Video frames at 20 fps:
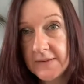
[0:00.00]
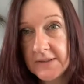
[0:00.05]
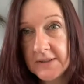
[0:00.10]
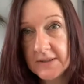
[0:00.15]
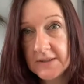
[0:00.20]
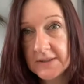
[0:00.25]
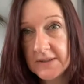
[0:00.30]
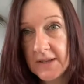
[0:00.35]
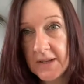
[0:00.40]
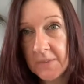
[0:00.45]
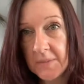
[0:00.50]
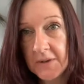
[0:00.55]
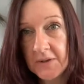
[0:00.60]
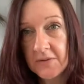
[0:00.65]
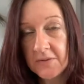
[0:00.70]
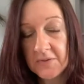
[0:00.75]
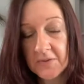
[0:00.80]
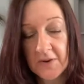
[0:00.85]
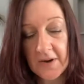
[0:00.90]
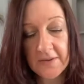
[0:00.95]
Did I say I'm on
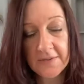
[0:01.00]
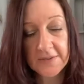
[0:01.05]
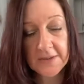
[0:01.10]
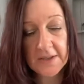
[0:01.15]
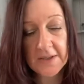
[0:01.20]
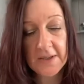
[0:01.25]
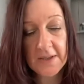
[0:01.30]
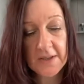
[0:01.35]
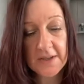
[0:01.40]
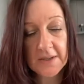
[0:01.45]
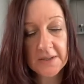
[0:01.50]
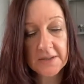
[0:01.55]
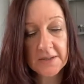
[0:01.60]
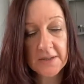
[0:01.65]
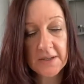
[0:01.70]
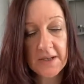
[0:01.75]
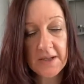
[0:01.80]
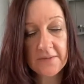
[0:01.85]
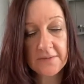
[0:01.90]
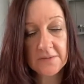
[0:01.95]
Lovecrafts? It's
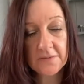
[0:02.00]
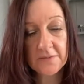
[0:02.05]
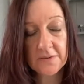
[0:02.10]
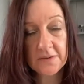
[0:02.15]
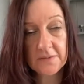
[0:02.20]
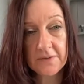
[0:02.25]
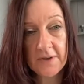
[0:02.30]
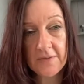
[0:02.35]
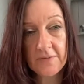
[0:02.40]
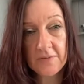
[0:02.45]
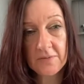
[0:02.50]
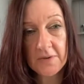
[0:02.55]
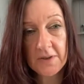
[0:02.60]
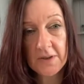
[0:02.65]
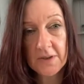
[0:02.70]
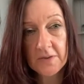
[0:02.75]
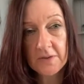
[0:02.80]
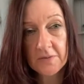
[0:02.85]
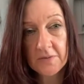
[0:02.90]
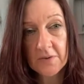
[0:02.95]
on Ravelry, Ravelry
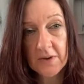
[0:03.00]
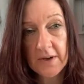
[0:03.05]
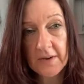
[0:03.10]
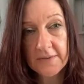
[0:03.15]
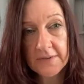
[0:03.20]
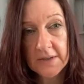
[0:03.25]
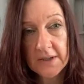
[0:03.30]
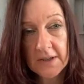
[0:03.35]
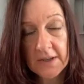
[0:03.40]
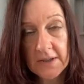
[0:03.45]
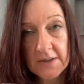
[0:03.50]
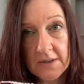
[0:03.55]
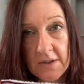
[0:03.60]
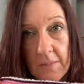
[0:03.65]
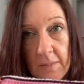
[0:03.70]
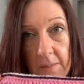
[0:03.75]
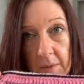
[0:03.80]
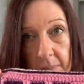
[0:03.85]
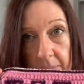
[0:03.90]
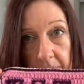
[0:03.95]
and Lovecrafts, and it's on
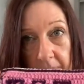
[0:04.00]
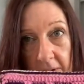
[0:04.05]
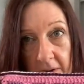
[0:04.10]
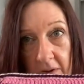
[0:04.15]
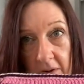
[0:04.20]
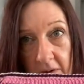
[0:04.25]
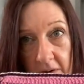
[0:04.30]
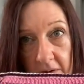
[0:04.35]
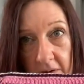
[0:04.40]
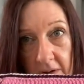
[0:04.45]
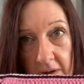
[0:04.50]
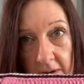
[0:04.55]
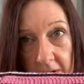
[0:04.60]
my blog.